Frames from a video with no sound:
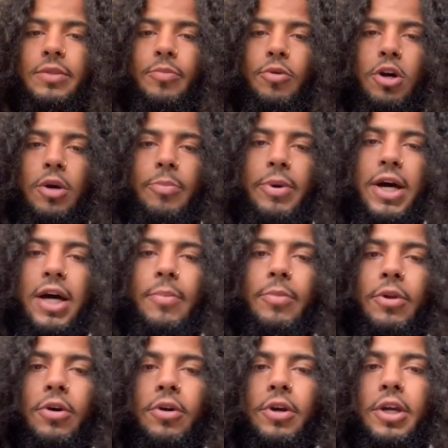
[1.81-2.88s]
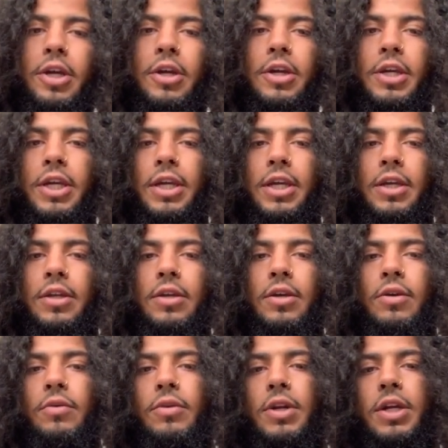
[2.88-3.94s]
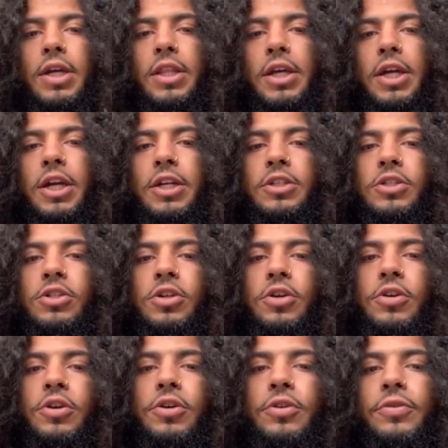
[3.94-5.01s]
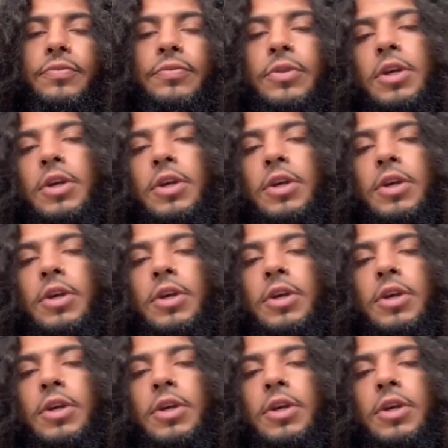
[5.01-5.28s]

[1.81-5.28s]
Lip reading: Your boy Pablo here again with another hair tutorial.